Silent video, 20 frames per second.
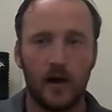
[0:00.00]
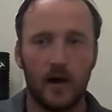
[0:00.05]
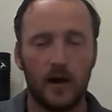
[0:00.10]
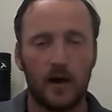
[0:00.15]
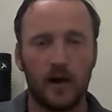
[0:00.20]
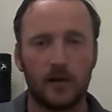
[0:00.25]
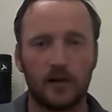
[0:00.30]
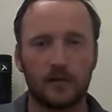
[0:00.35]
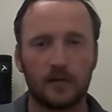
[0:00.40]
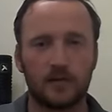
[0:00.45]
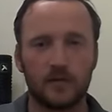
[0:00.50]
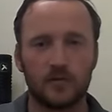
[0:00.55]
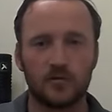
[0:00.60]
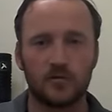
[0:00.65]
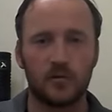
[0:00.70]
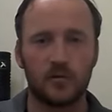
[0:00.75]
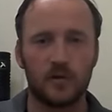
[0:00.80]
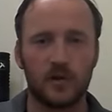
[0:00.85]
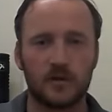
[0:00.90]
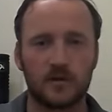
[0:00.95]
And I said, you
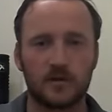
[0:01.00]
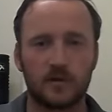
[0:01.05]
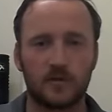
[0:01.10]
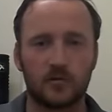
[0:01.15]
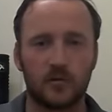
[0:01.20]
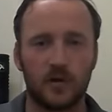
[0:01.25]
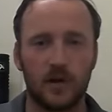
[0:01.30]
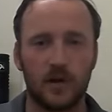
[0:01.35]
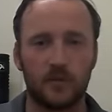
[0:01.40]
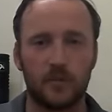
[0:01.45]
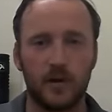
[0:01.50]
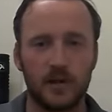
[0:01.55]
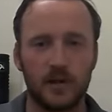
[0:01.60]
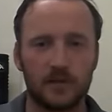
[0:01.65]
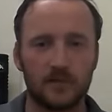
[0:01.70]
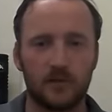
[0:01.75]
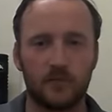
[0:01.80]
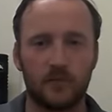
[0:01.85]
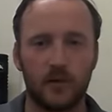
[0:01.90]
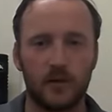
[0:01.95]
know, that's a great piece
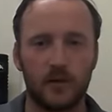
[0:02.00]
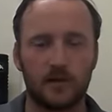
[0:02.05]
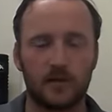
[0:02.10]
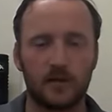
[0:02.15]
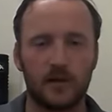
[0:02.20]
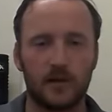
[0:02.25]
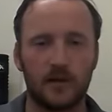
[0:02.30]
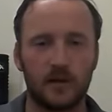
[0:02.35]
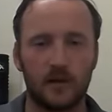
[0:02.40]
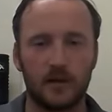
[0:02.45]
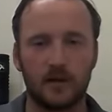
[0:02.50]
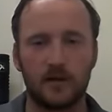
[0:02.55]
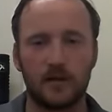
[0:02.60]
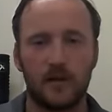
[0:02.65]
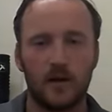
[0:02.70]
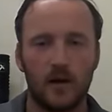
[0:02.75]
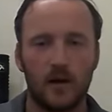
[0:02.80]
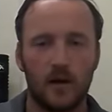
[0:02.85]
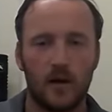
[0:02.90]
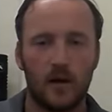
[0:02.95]
of advice. And then
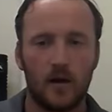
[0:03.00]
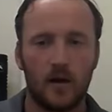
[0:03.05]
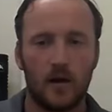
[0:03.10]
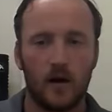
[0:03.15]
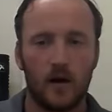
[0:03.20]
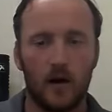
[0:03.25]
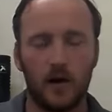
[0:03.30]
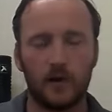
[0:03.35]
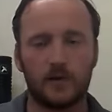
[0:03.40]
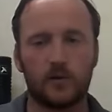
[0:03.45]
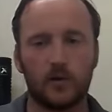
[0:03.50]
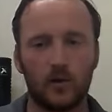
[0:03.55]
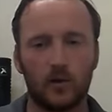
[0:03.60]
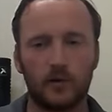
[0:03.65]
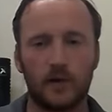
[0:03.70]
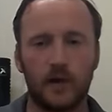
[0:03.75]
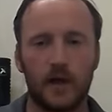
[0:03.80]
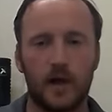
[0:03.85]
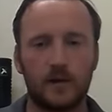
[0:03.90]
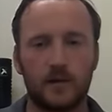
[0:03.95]
I took
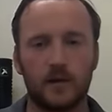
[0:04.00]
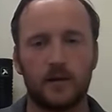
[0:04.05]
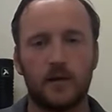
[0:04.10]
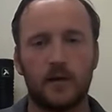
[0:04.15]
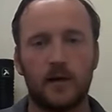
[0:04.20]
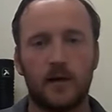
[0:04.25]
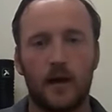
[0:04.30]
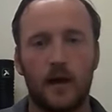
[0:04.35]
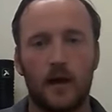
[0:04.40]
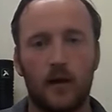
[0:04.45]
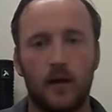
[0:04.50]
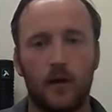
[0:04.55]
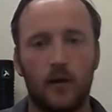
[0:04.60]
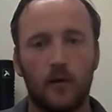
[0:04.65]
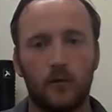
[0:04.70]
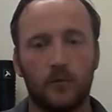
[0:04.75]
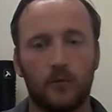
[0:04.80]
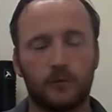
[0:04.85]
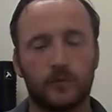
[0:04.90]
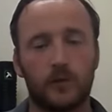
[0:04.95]
that
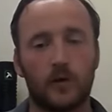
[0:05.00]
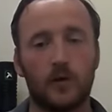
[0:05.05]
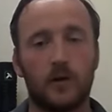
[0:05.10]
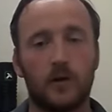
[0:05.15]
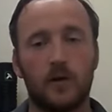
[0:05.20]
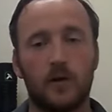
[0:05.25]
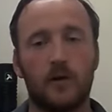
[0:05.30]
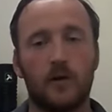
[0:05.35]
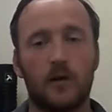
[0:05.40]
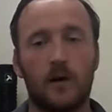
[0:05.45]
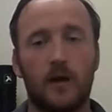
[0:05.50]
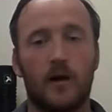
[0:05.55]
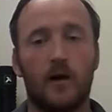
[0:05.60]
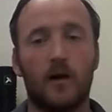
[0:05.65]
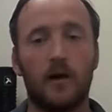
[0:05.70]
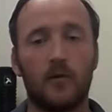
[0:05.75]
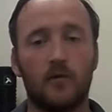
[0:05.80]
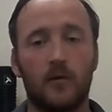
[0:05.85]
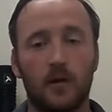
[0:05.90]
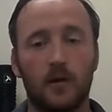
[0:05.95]
for
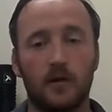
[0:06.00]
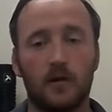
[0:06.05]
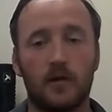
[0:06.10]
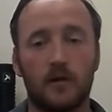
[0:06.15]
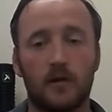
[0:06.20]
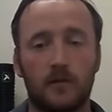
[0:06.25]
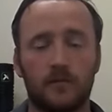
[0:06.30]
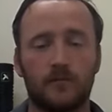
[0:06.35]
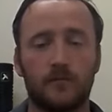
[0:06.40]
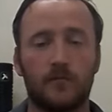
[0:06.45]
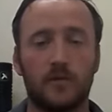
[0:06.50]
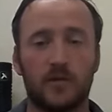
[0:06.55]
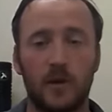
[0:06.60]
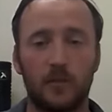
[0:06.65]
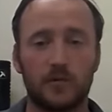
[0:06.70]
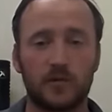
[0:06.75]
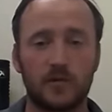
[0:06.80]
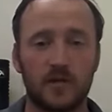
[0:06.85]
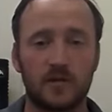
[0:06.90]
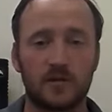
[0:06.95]
hiring the
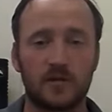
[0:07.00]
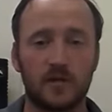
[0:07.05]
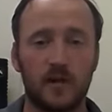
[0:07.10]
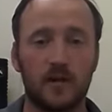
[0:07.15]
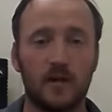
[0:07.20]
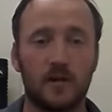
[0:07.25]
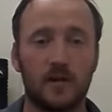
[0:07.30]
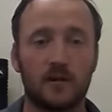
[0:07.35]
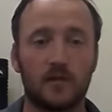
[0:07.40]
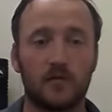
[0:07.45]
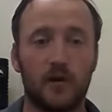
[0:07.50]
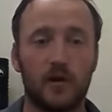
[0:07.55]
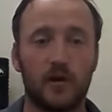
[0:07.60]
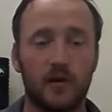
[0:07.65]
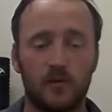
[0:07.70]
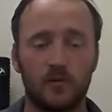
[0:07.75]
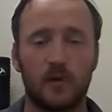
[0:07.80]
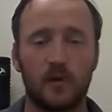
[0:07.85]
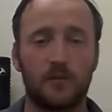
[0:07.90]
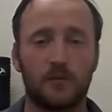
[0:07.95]
receptionist. And I said, right, I'll
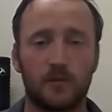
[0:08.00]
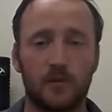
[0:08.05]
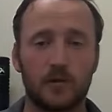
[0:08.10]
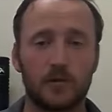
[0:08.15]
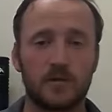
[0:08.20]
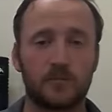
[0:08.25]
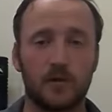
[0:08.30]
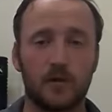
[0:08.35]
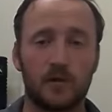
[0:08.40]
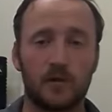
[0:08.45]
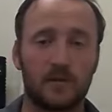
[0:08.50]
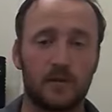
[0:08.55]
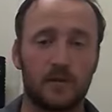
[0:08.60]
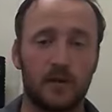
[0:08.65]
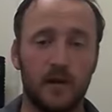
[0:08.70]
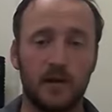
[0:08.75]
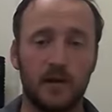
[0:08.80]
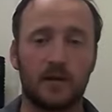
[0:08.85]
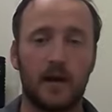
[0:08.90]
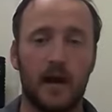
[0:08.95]
do that first because
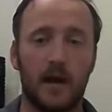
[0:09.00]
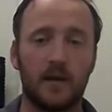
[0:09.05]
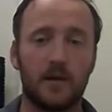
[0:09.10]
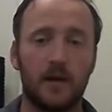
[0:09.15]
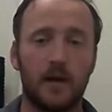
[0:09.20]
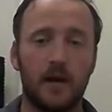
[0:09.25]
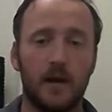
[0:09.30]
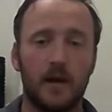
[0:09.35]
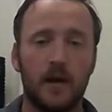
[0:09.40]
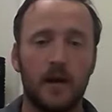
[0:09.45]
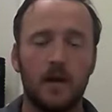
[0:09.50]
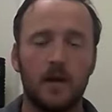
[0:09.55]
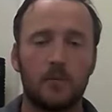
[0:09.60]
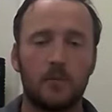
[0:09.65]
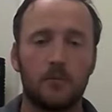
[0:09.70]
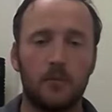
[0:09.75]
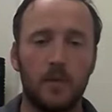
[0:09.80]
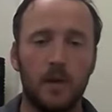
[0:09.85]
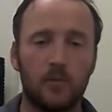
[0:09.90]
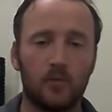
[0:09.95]
like that,
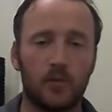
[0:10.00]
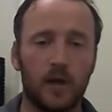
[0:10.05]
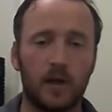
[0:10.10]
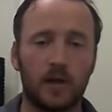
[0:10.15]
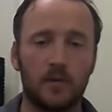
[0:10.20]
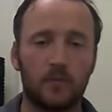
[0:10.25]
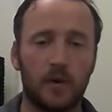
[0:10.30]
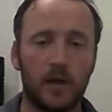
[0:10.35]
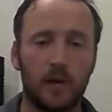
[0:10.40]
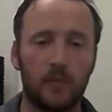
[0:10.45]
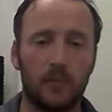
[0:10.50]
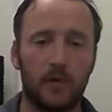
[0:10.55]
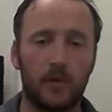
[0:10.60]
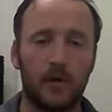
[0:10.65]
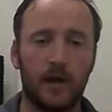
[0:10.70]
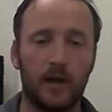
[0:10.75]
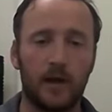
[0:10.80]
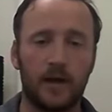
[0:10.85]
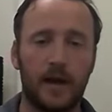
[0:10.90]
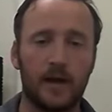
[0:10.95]
me ringing
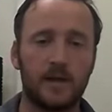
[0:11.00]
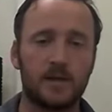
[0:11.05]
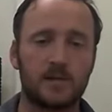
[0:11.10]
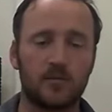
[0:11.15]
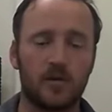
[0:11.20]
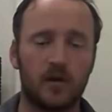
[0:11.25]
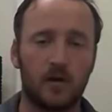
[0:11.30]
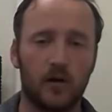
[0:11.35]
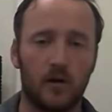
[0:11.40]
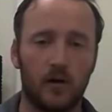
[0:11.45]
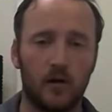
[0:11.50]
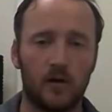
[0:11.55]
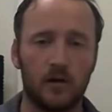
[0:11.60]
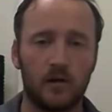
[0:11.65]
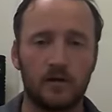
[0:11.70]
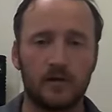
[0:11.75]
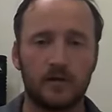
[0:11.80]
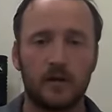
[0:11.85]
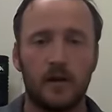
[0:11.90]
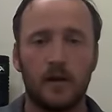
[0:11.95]
people and answering
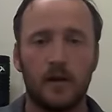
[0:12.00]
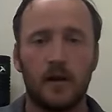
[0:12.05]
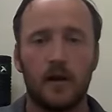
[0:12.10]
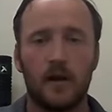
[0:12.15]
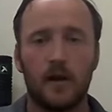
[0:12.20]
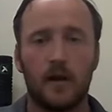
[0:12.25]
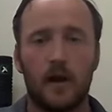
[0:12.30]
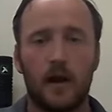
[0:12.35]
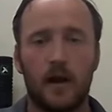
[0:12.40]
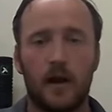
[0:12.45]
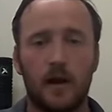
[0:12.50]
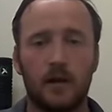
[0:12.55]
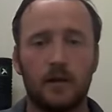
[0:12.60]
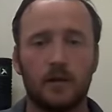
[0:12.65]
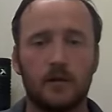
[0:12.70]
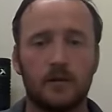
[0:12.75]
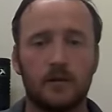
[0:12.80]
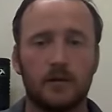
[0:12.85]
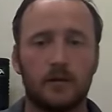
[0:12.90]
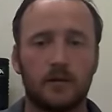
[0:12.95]
calls
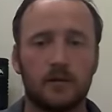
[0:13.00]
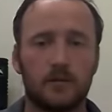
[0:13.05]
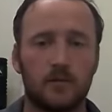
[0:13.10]
and